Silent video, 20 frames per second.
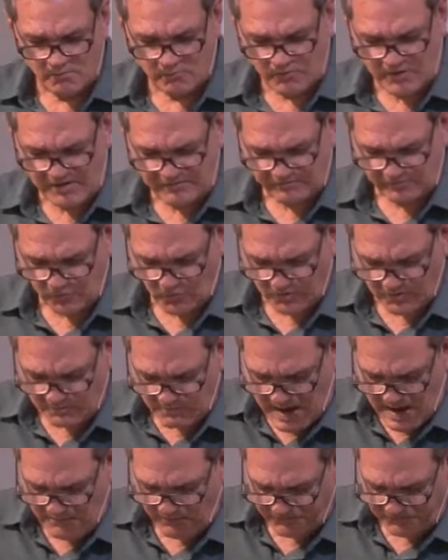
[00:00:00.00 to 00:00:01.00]
Praise the Lord. The
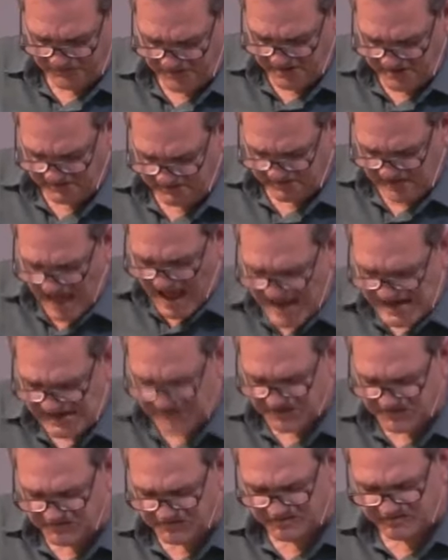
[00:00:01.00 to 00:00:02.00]
Bible says, I
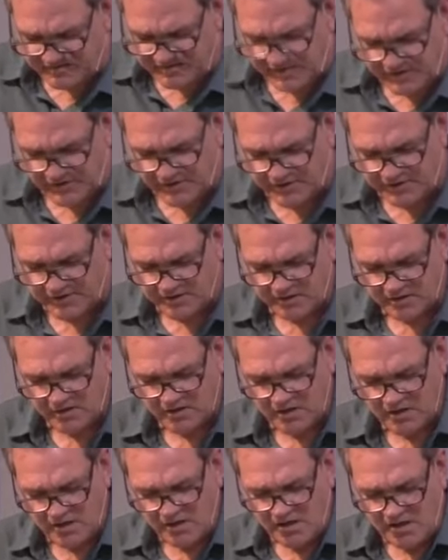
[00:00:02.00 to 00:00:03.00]
consider
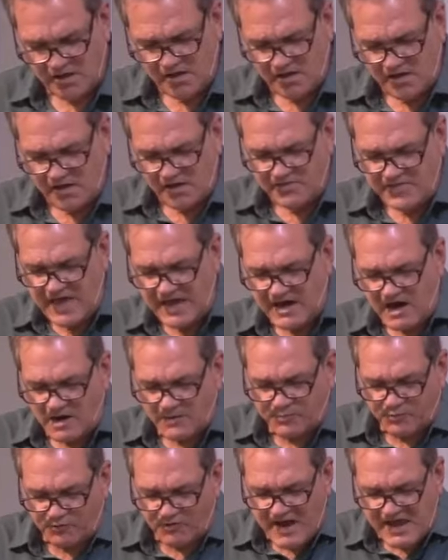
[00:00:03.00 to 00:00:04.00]
that
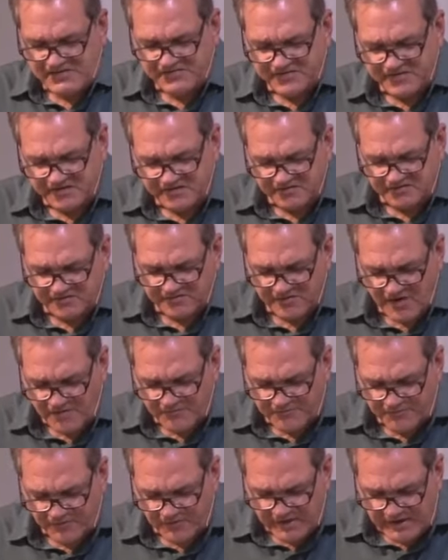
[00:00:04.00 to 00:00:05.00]
our present
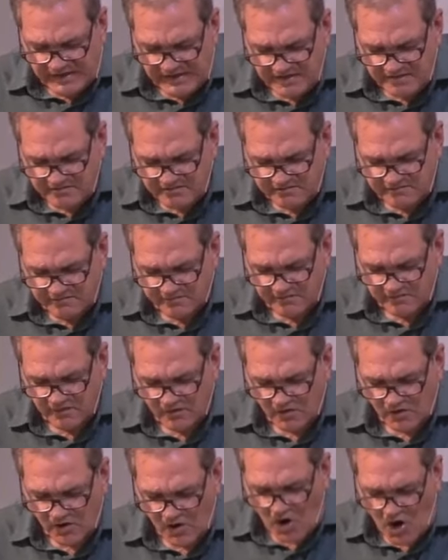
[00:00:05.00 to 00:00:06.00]
sufferings
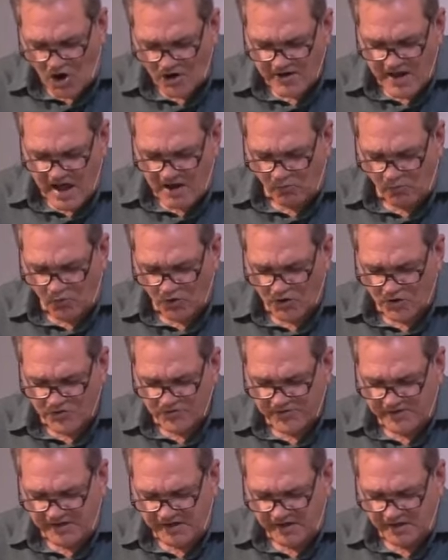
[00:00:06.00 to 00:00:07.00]
are not
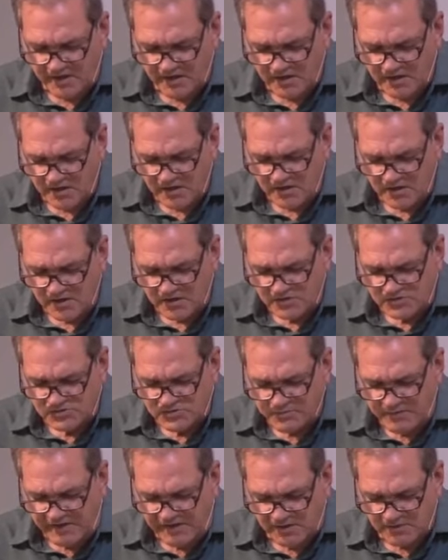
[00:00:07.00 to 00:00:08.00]
worthy
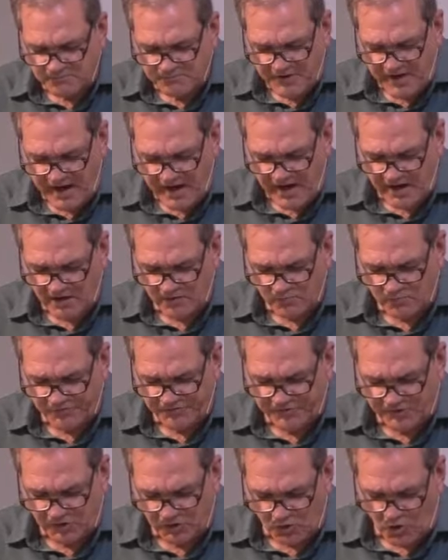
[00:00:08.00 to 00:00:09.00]
to be compared
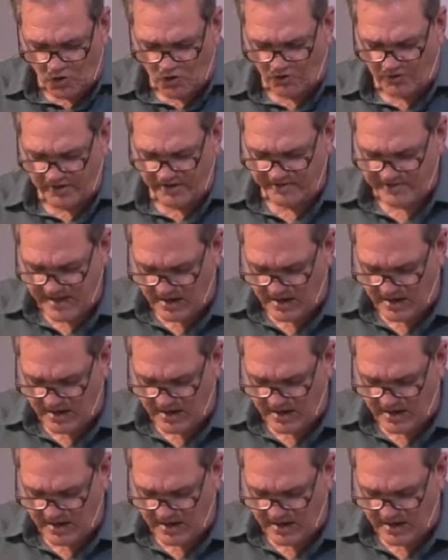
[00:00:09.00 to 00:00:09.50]
with the glory